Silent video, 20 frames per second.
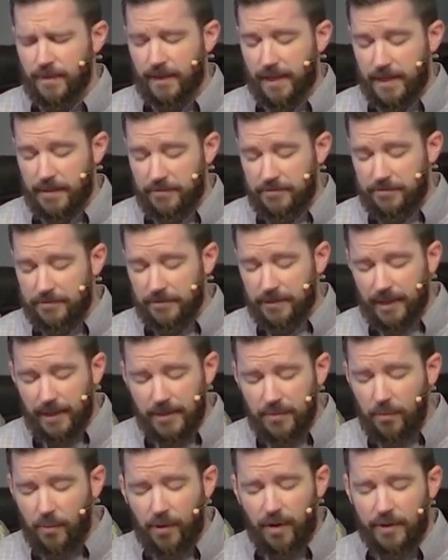like a
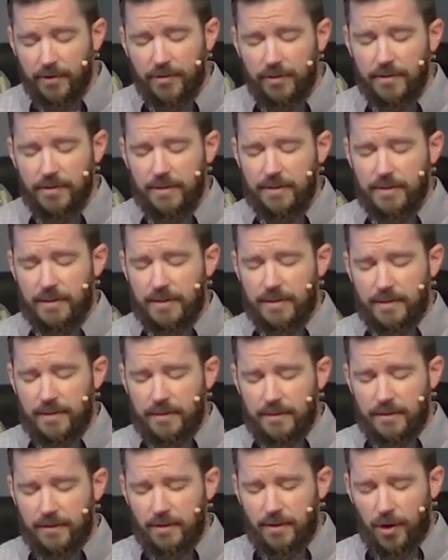flood water
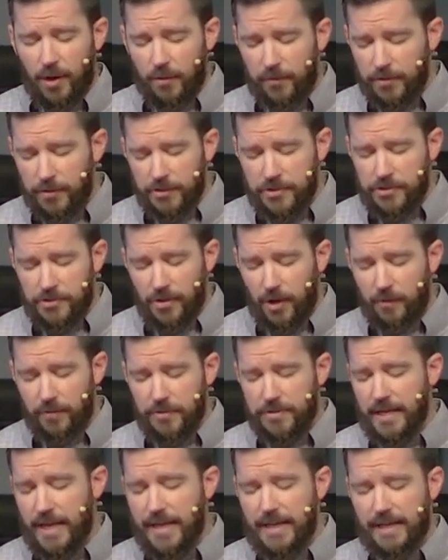over,
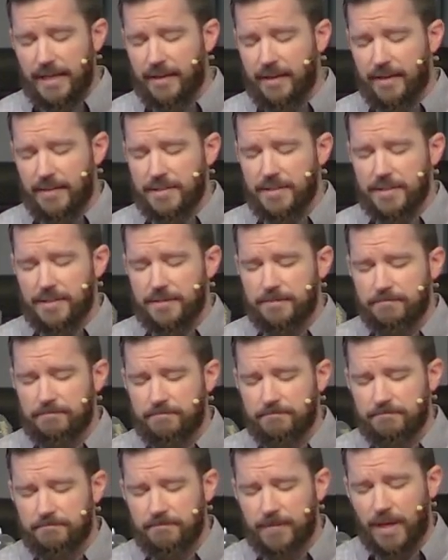overtaking us
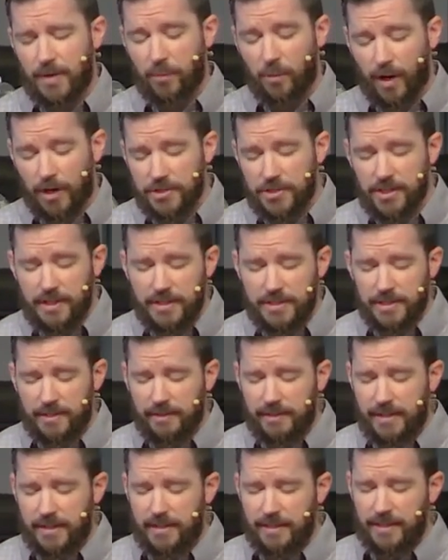and washing us
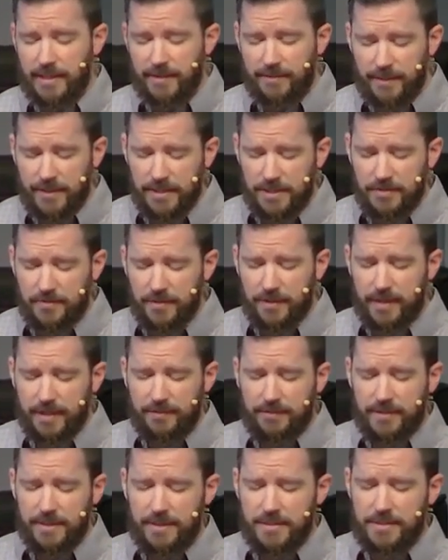clean and giving us
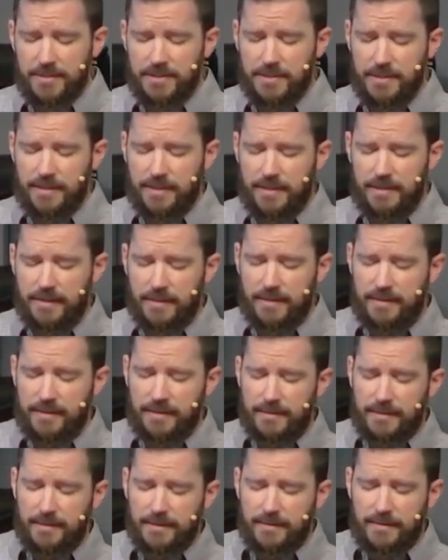forgiveness
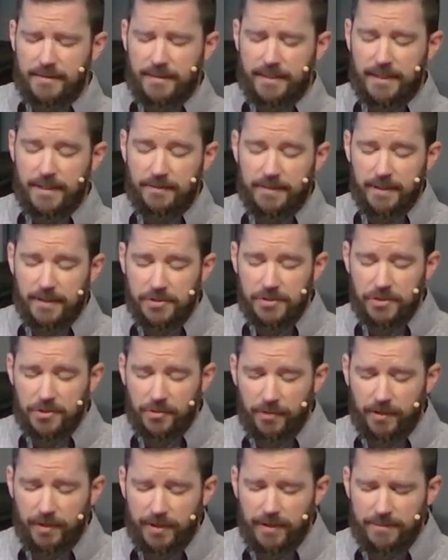and giving us
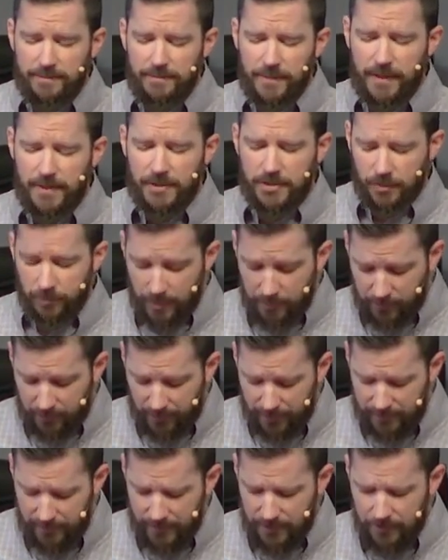joy. And so we
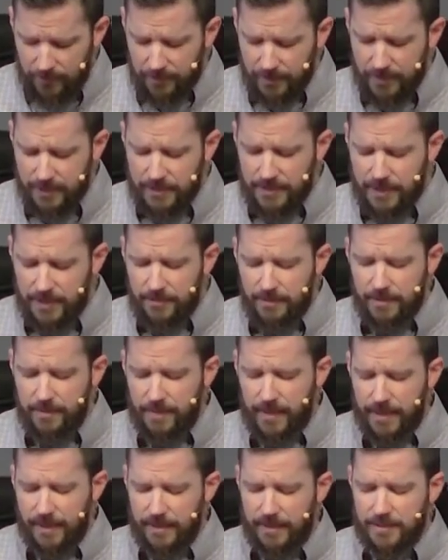pray that you would continue to
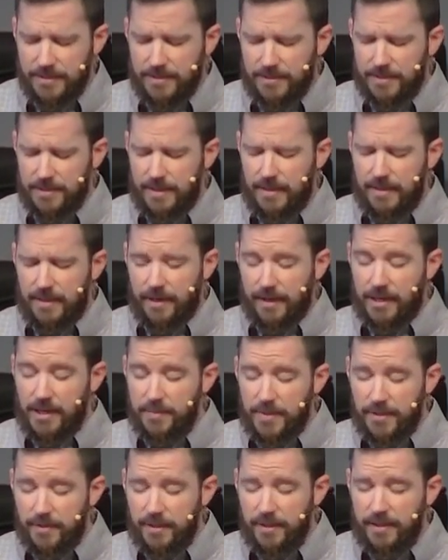make us a
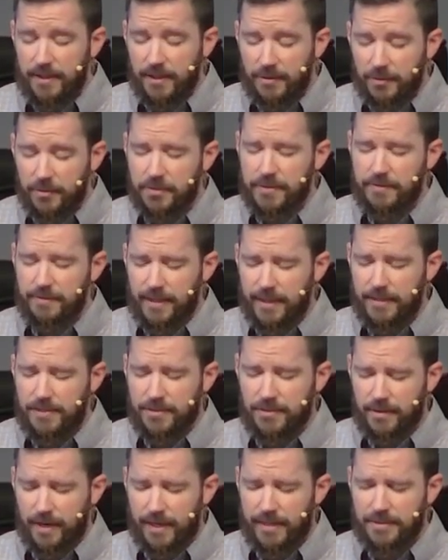community that
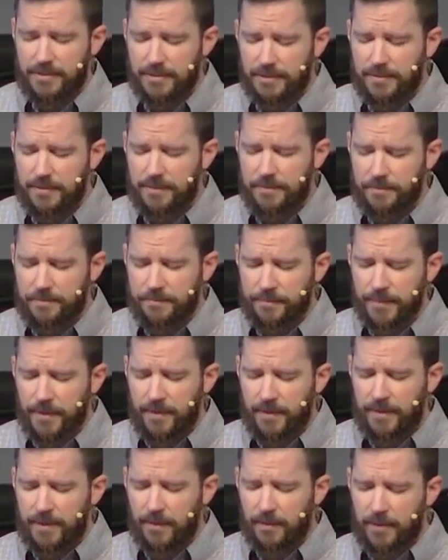cultivates gratitude,
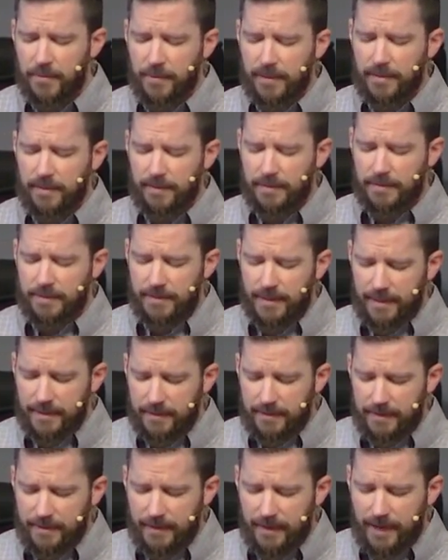that we would
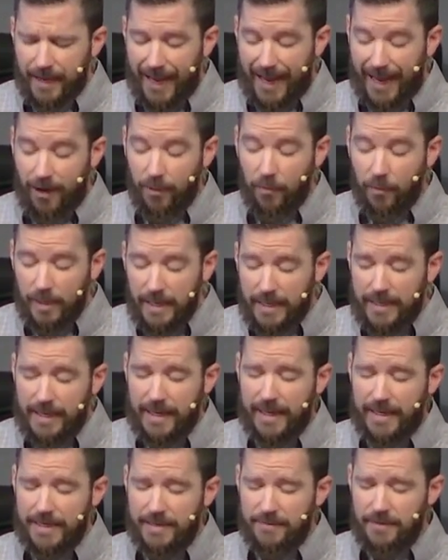think how we
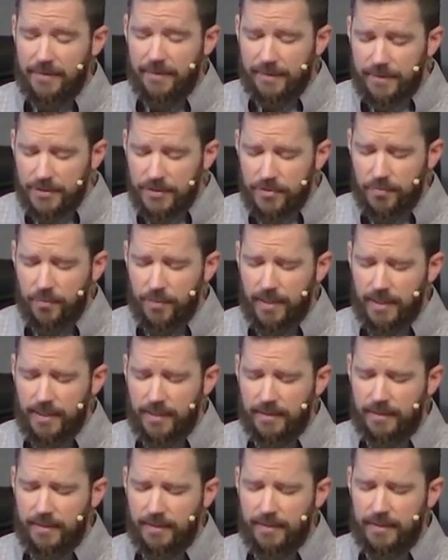can, even this
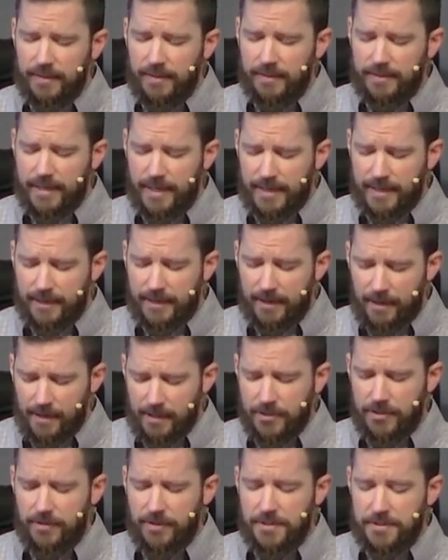week, take
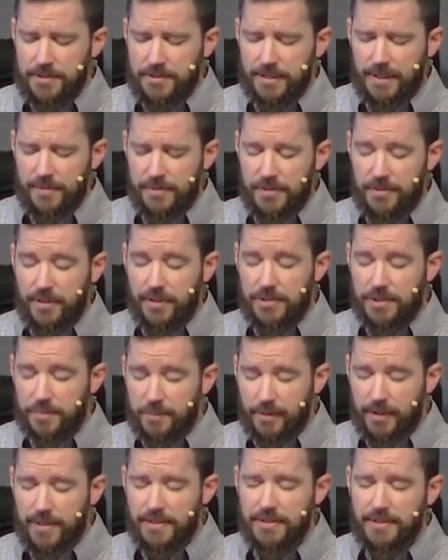concrete steps to
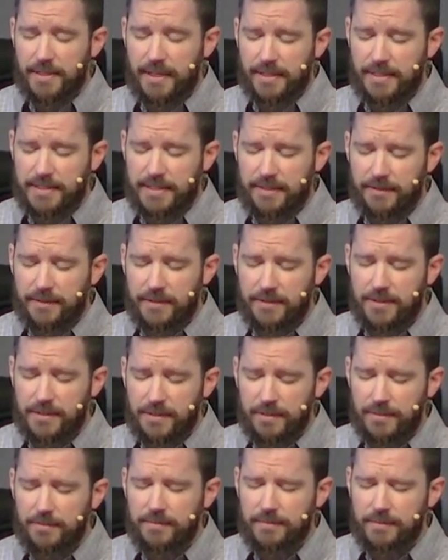express thanksgiving to
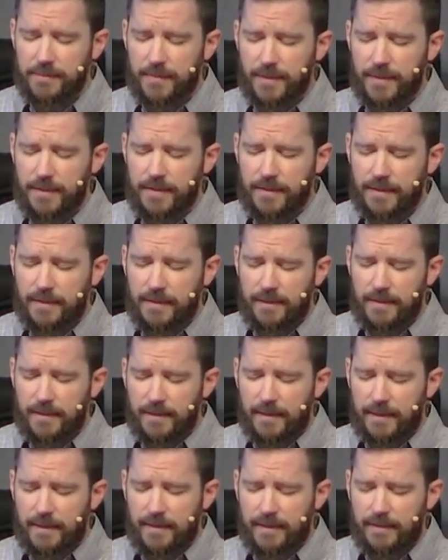you
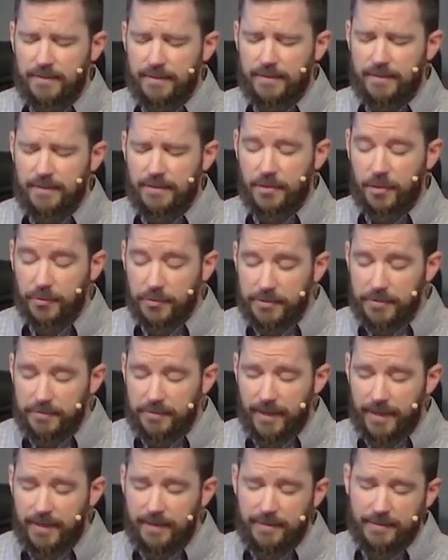and
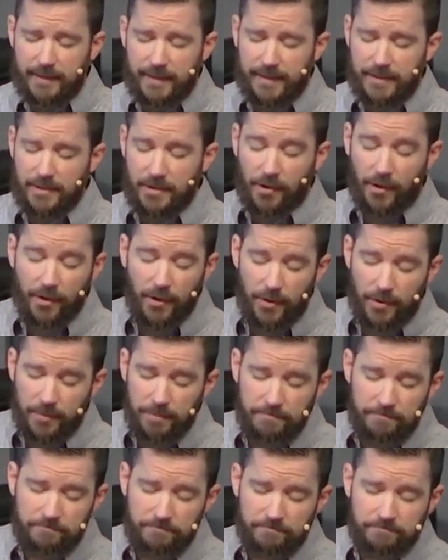cultivate that in our
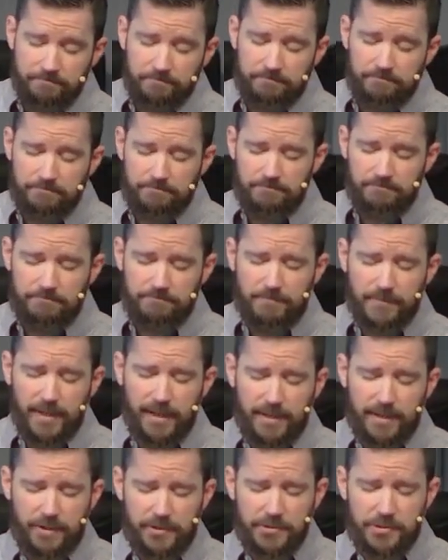home
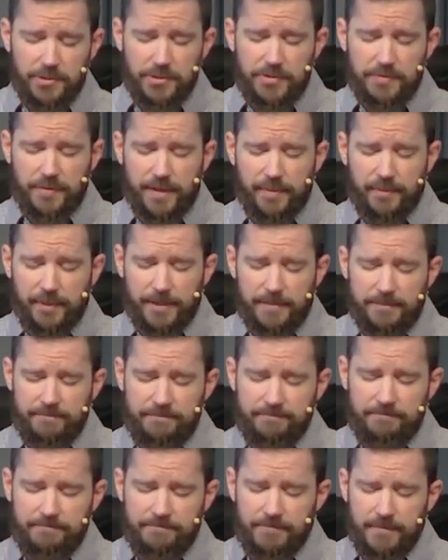and in our church family.
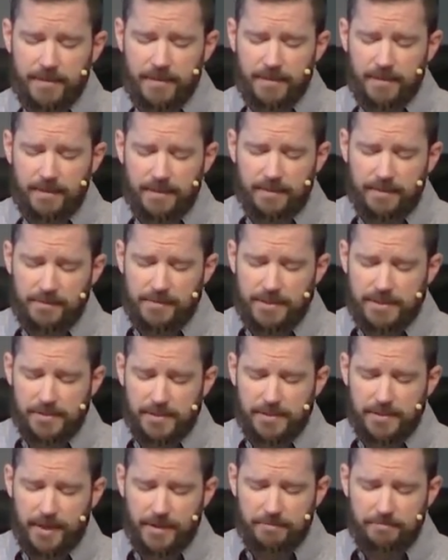In
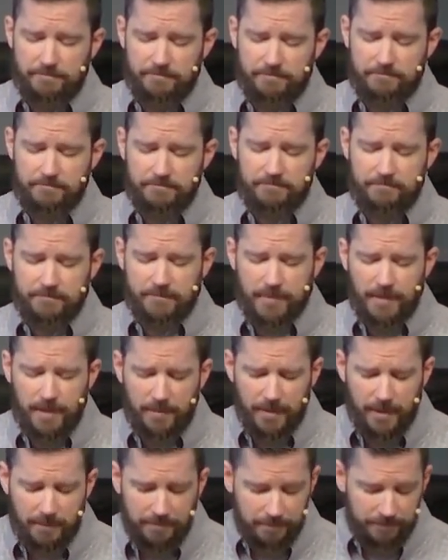Jesus' name,
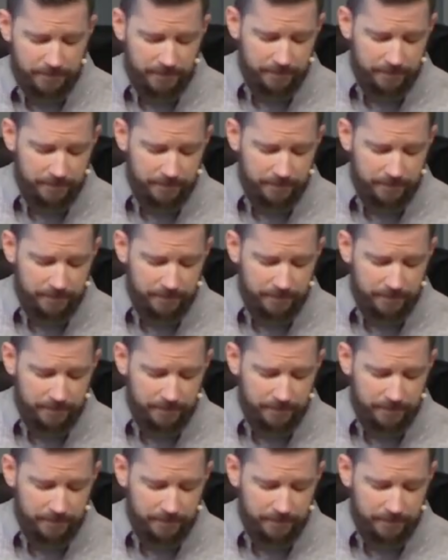amen.